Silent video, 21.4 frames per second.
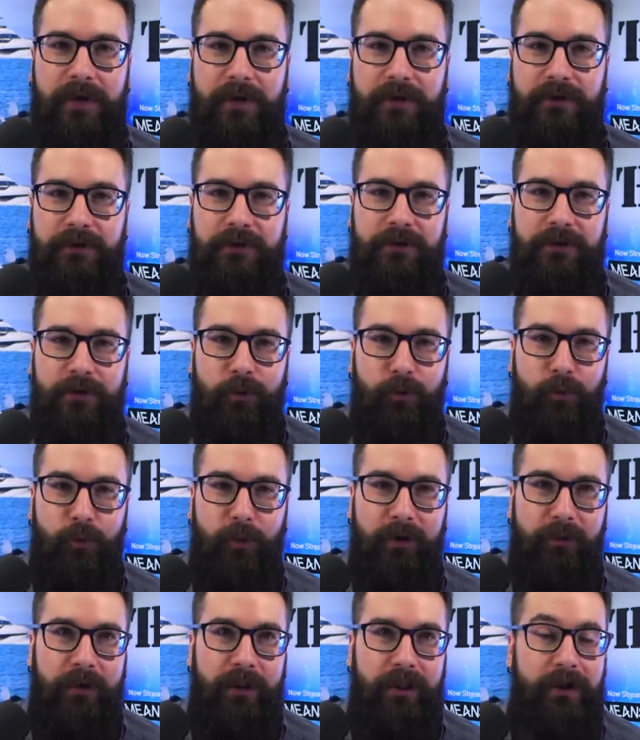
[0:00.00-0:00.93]
is
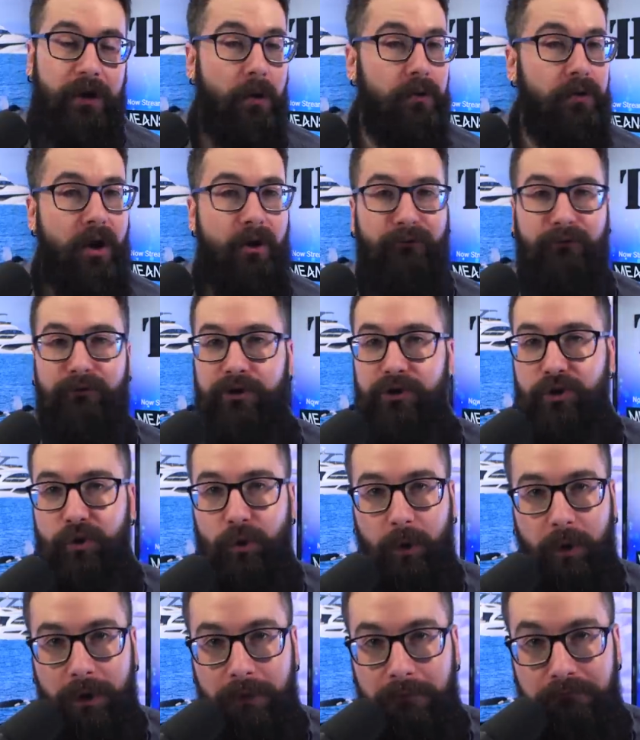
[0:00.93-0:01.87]
we really don't know for
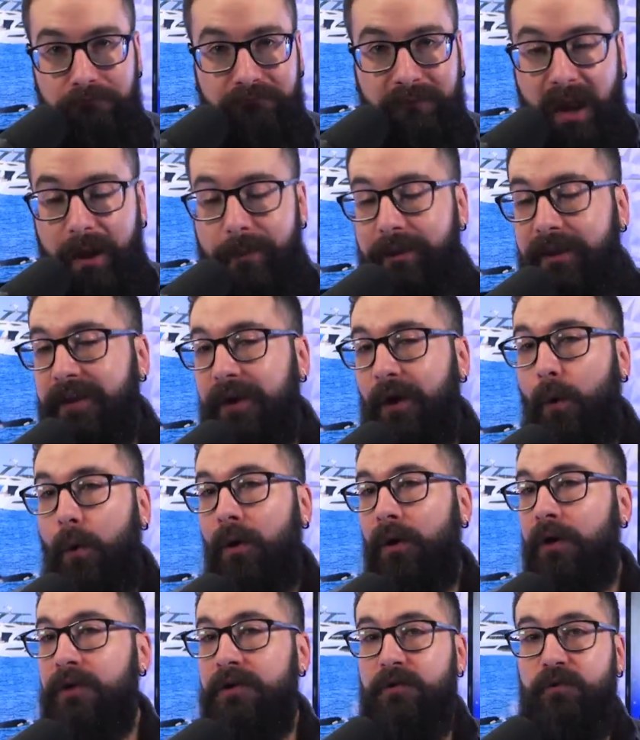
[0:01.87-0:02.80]
sure maybe the
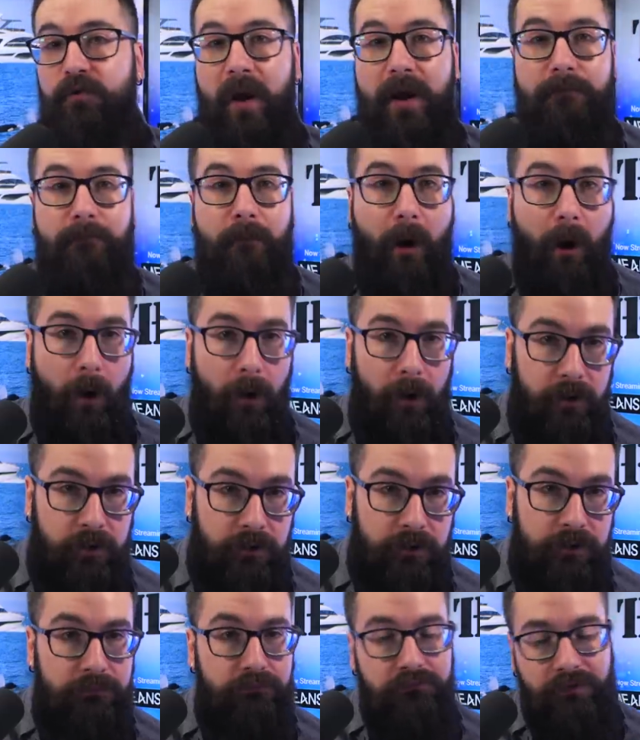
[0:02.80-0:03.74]
orcas read
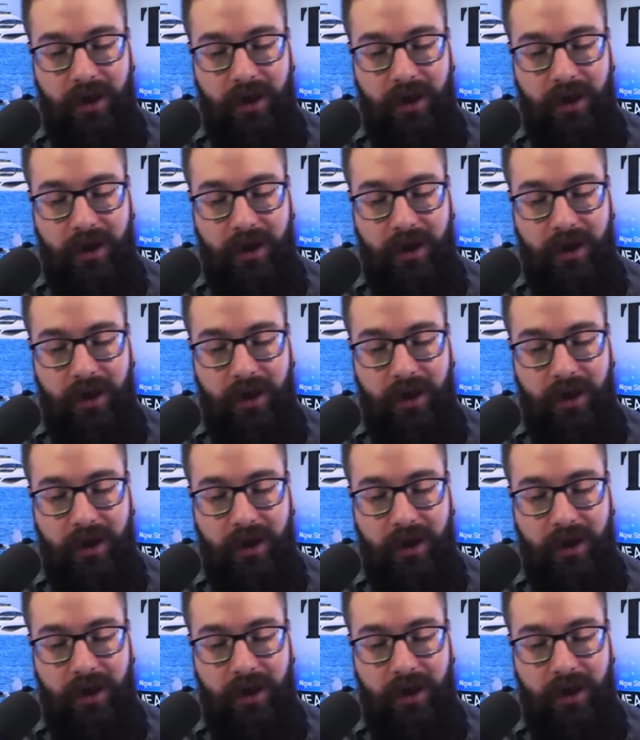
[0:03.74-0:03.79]
Marx.